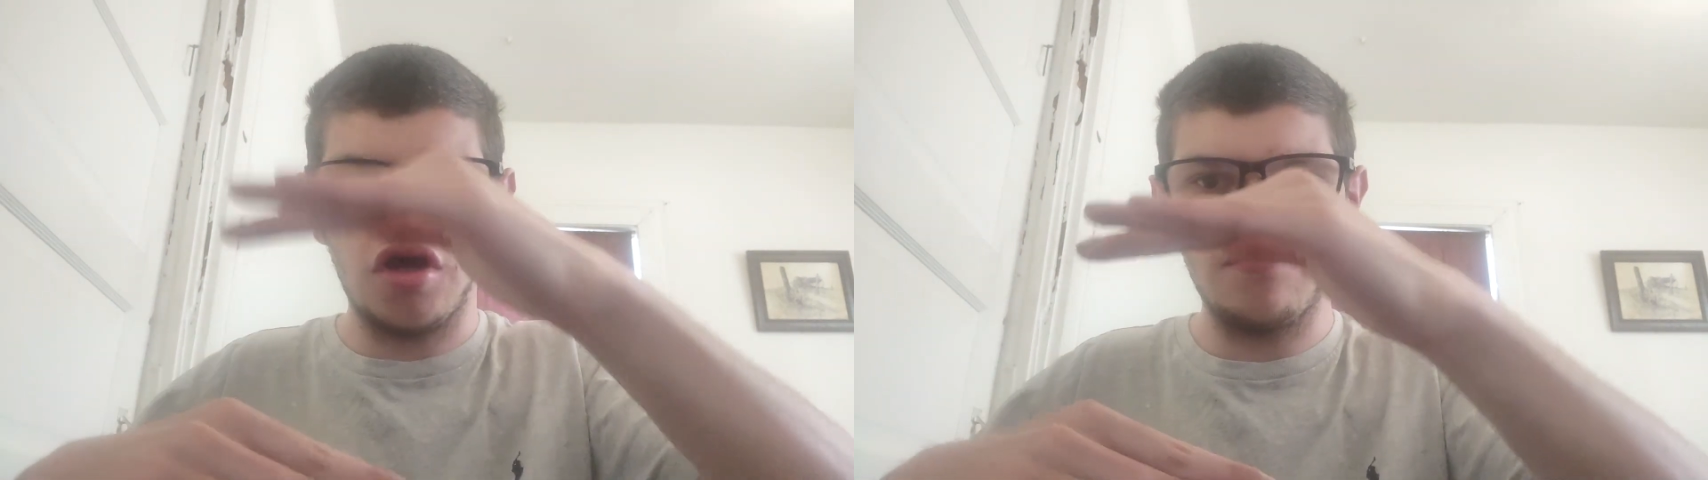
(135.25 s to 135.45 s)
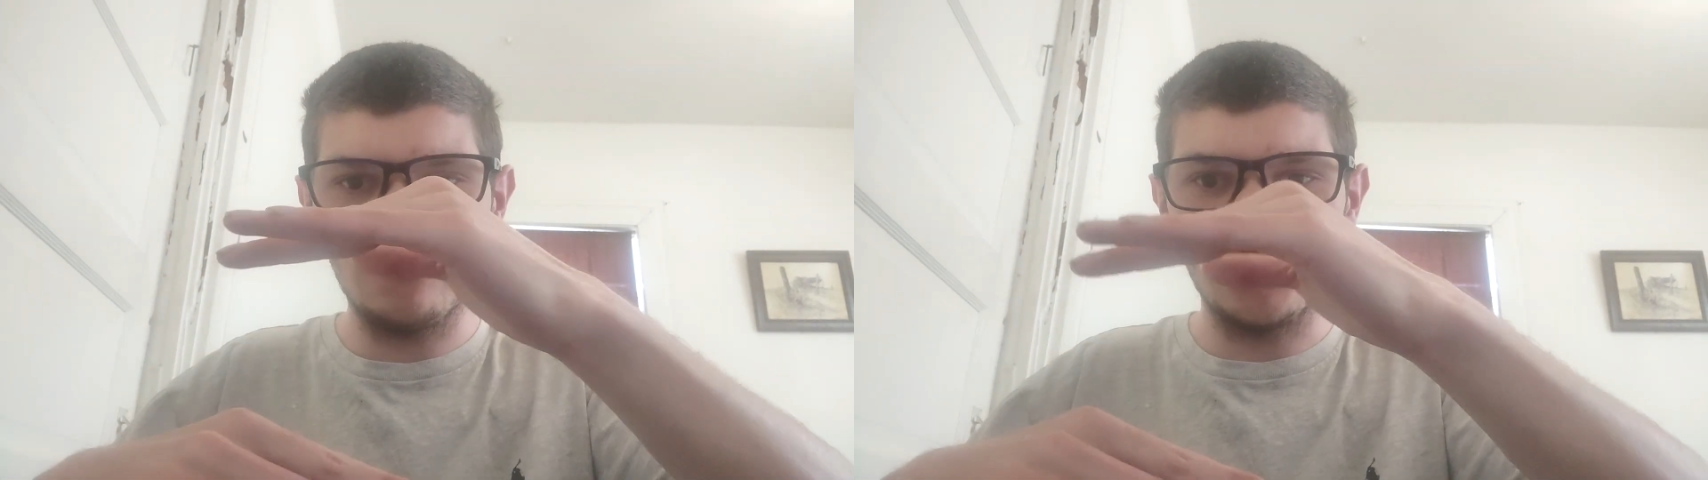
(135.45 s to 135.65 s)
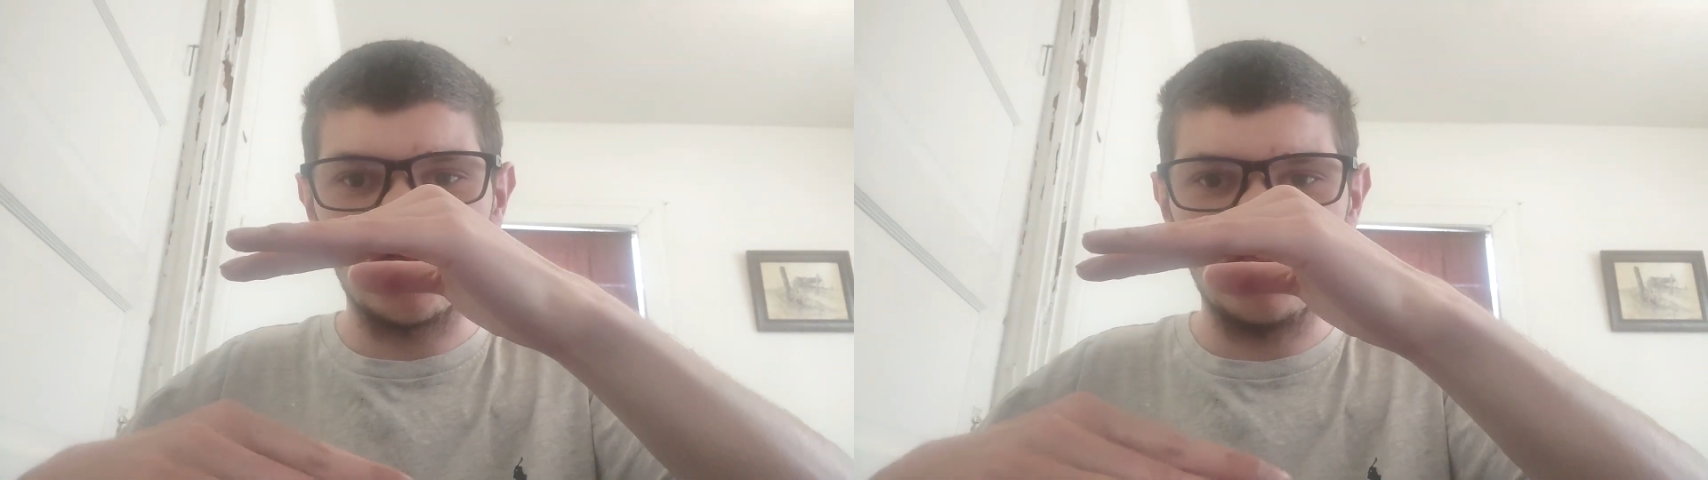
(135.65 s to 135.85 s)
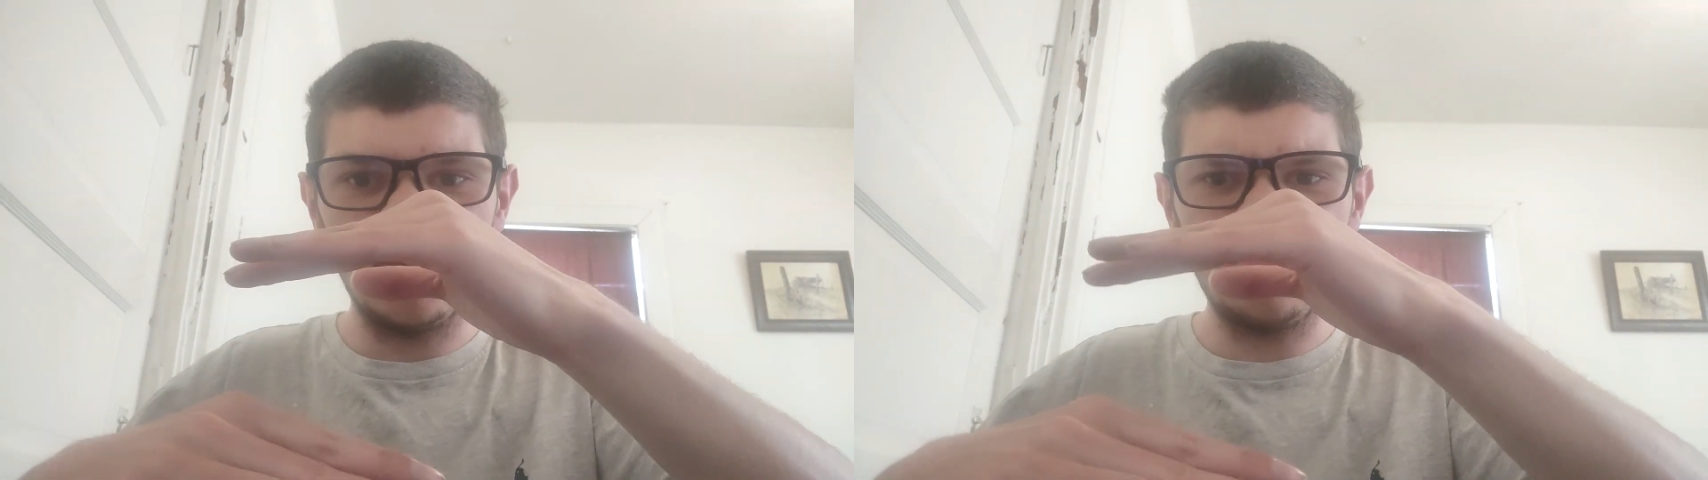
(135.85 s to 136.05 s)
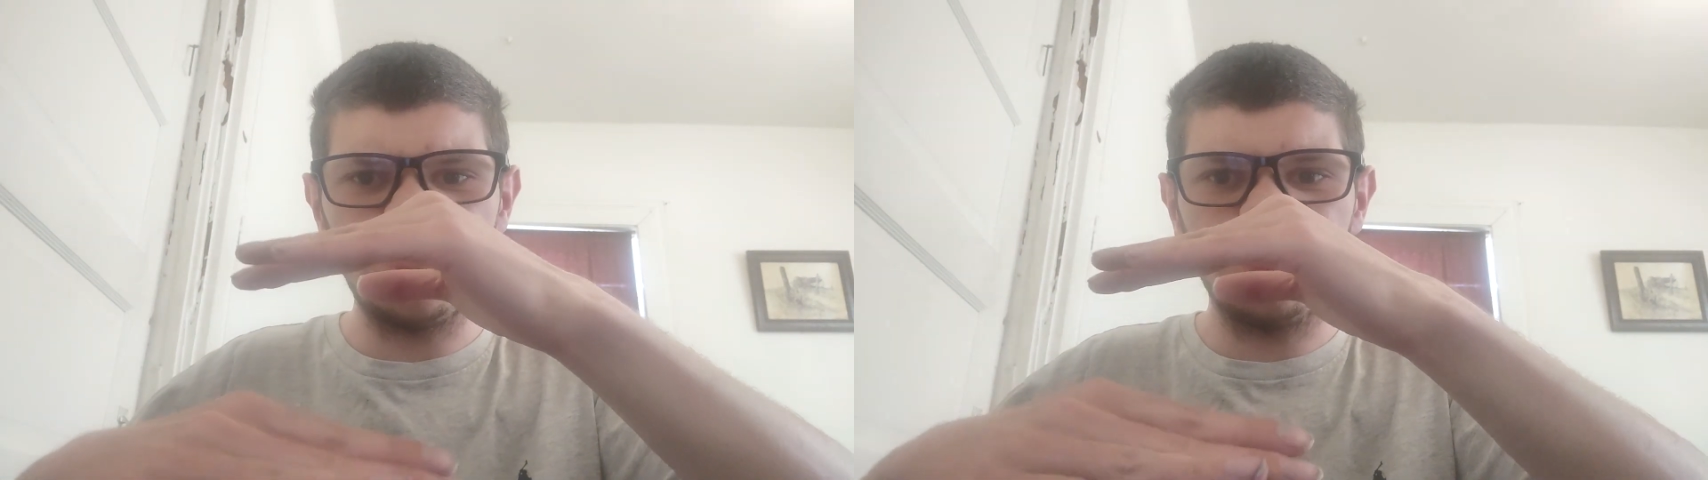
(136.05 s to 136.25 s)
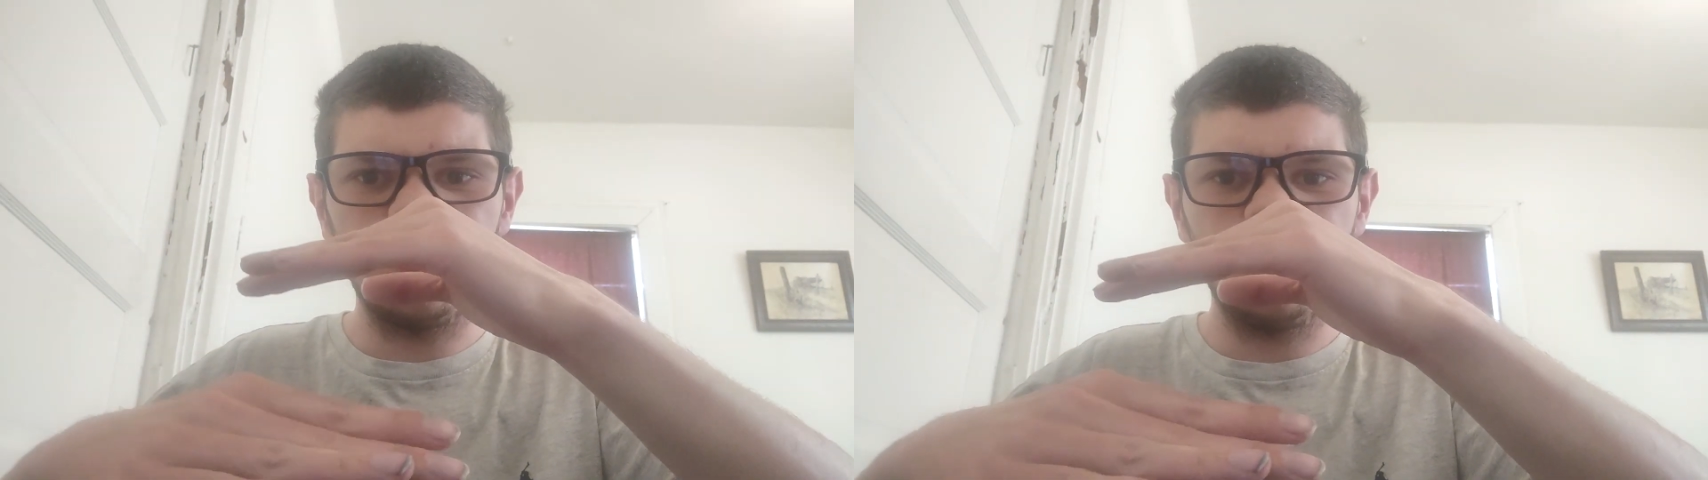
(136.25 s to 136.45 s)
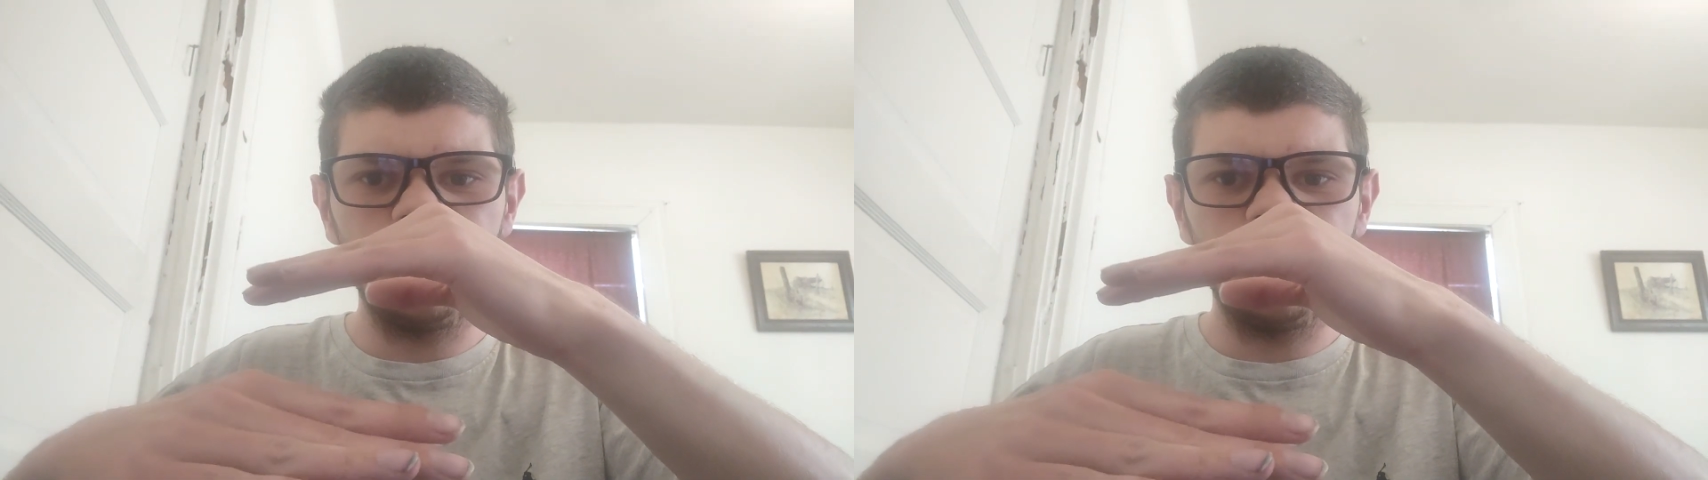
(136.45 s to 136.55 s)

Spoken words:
up like this.